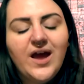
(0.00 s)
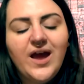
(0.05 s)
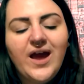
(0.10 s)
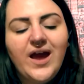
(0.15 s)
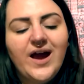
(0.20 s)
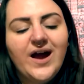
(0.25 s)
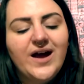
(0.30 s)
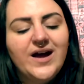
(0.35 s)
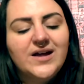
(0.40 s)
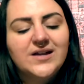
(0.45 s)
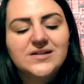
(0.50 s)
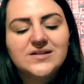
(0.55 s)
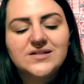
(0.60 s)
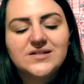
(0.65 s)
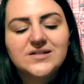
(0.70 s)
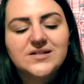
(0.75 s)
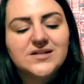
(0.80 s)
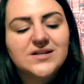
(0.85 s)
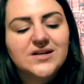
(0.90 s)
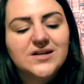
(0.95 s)

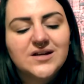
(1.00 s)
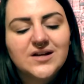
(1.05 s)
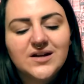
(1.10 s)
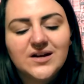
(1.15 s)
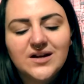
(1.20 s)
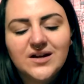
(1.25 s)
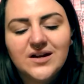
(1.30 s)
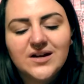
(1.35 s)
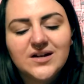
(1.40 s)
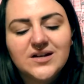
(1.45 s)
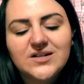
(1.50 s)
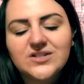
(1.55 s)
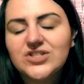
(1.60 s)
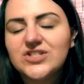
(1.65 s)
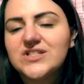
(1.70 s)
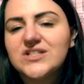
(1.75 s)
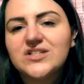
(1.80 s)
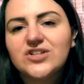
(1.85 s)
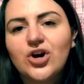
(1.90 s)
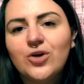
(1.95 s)
and
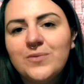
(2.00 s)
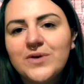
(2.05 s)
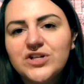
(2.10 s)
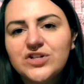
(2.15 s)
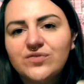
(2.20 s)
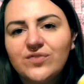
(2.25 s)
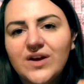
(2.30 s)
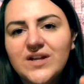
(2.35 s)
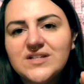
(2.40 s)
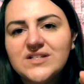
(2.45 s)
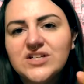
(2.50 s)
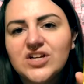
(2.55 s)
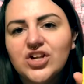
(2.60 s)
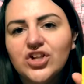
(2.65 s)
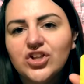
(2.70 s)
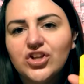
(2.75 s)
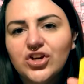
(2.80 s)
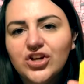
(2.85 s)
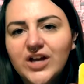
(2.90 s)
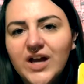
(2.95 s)
just so much fun to
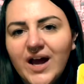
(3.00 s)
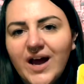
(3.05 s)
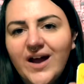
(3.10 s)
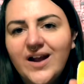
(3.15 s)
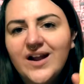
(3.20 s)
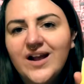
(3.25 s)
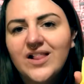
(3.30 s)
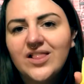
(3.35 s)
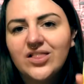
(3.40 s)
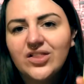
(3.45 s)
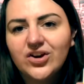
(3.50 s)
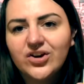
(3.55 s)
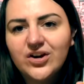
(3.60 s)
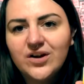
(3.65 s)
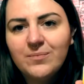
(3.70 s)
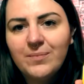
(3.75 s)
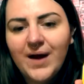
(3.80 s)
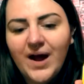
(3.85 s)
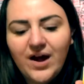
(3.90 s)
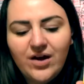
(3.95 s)
look at and learn
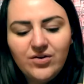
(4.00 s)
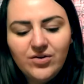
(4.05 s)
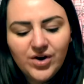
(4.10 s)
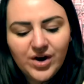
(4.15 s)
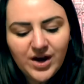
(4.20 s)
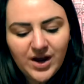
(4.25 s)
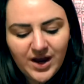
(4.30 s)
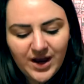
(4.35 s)
about.